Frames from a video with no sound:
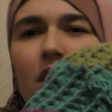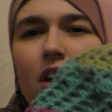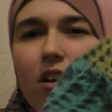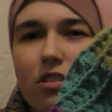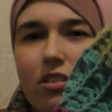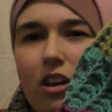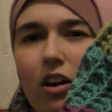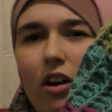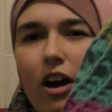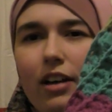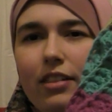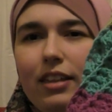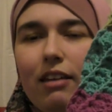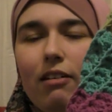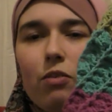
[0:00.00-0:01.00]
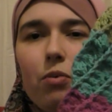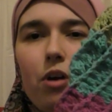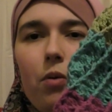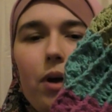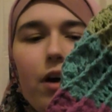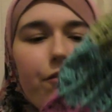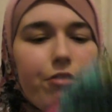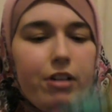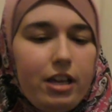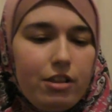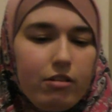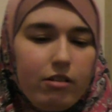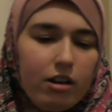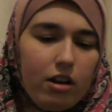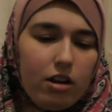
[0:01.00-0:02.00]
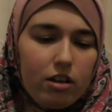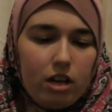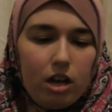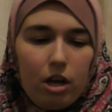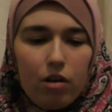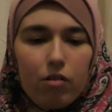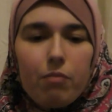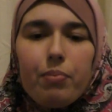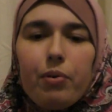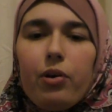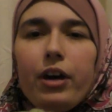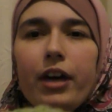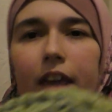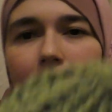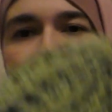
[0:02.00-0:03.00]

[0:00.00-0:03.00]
So I think it would work well for either a girl or a boy.